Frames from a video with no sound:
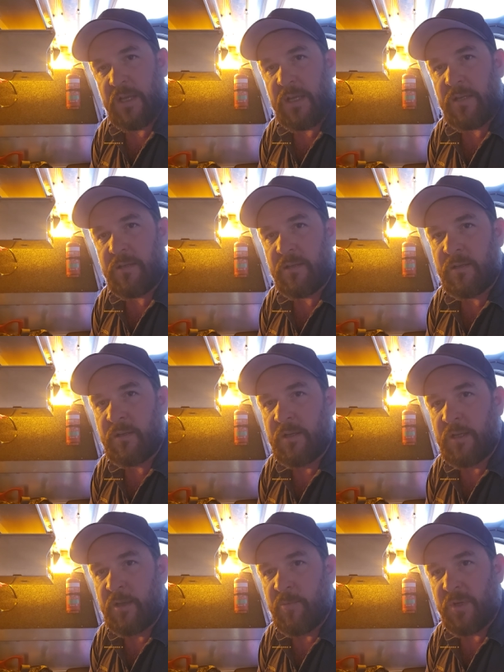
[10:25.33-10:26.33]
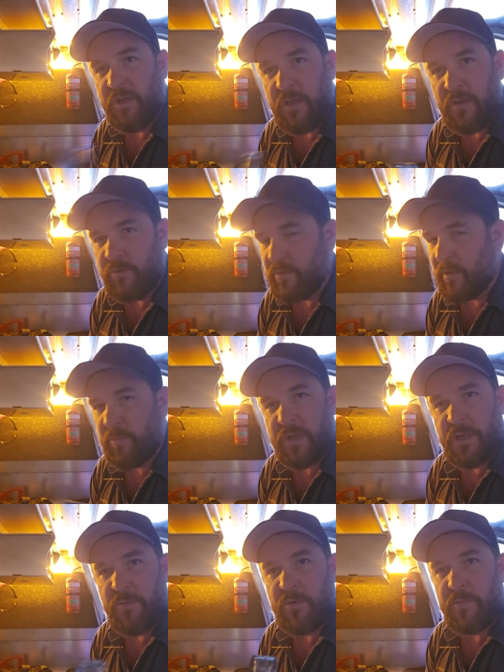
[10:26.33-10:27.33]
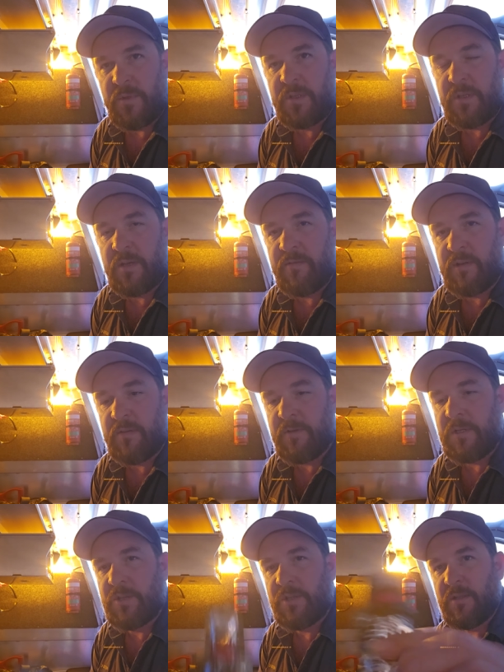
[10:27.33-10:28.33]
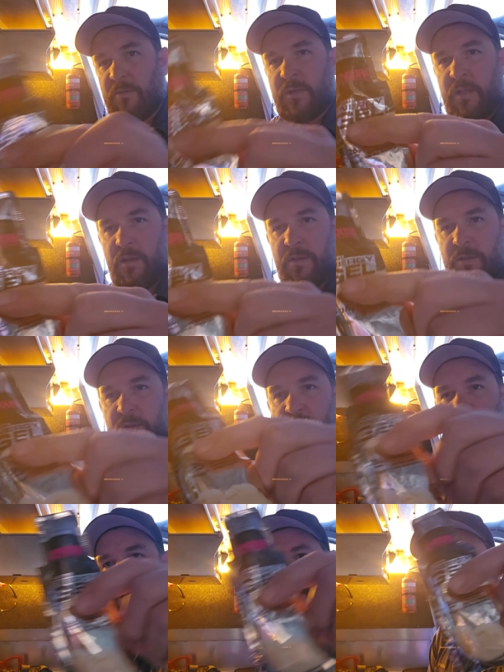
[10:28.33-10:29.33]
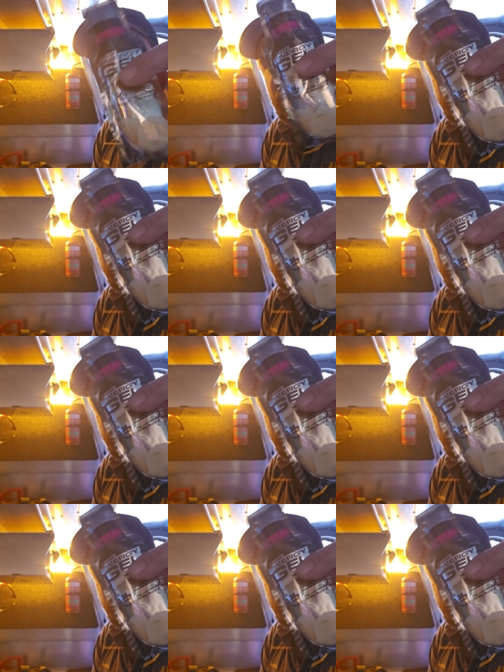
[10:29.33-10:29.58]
to eat. You, you were drinking plenty of water but didn't have enough energy. One of those could be the difference